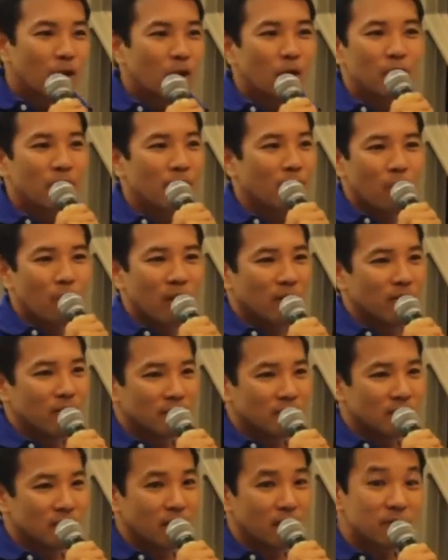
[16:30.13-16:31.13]
know that one
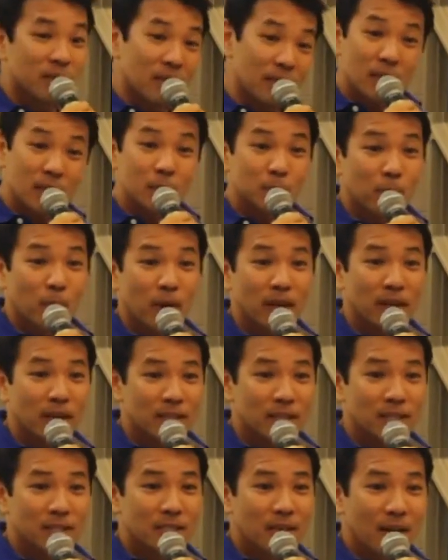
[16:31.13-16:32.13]
of his gifts at this
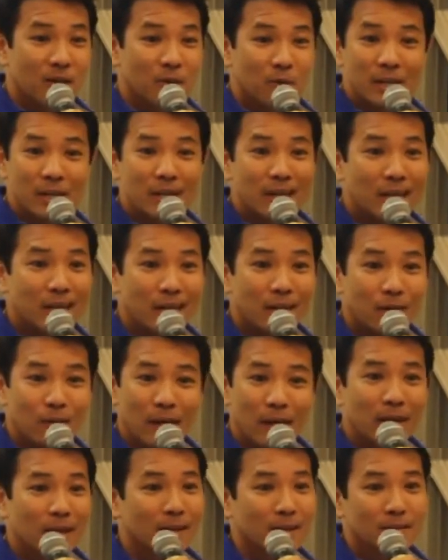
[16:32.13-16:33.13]
point is not reading
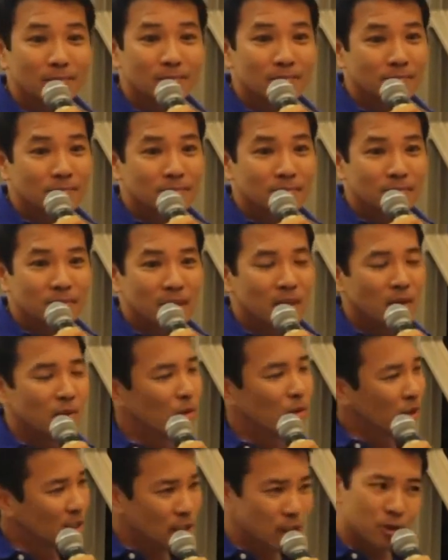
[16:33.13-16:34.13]
and writing.
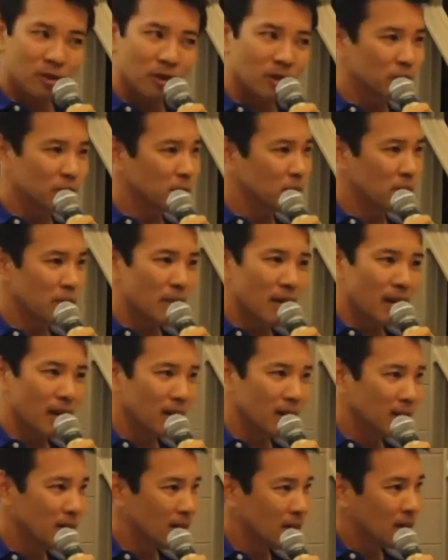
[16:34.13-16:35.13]
He really struggles with
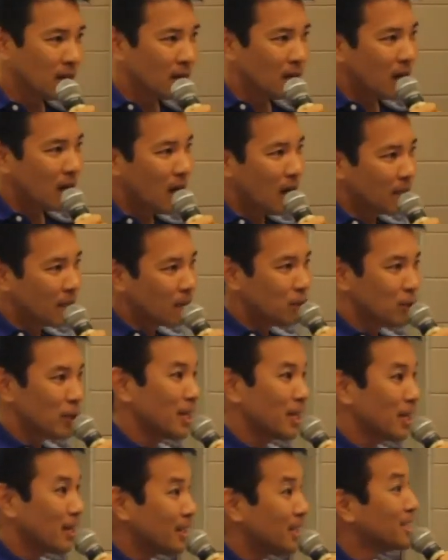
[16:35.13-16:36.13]
that. I'm
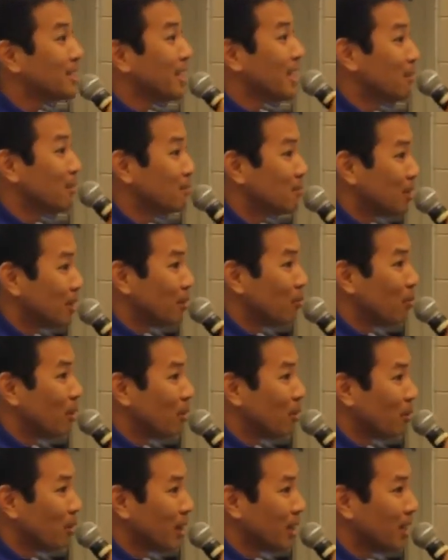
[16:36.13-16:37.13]
trying to at least get him to the
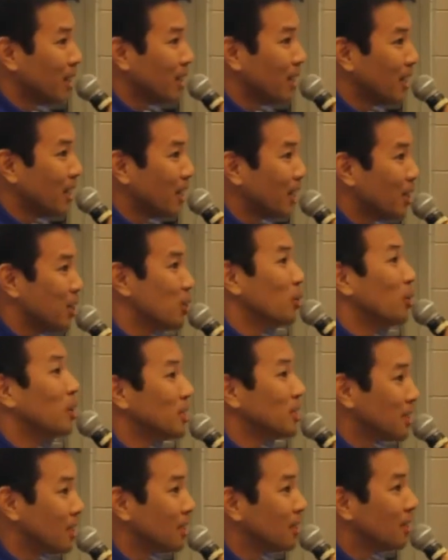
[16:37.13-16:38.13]
point where he
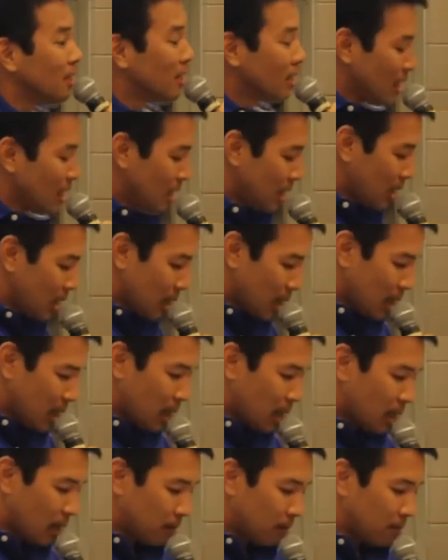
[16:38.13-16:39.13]
enjoys it,
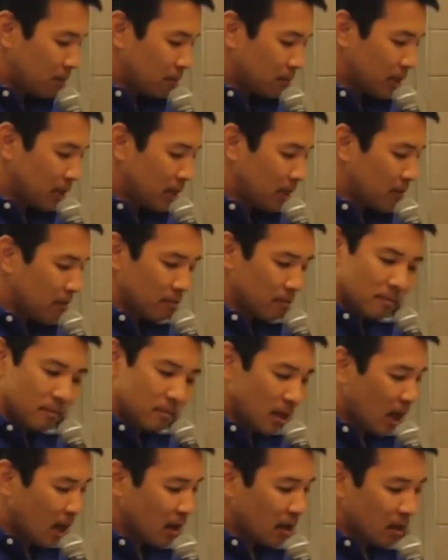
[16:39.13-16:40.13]
but
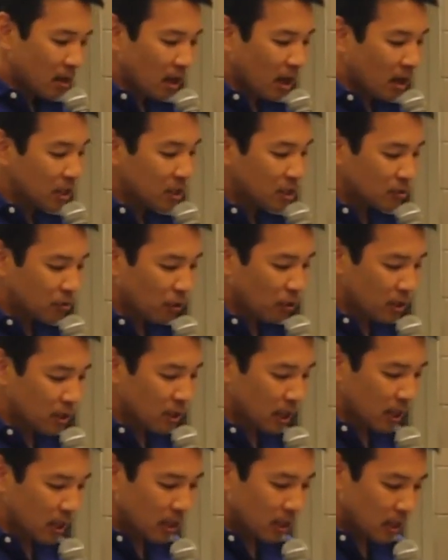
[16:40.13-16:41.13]
not his
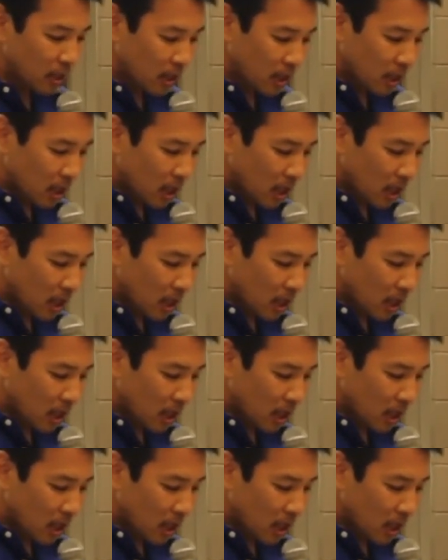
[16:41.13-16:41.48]
forte.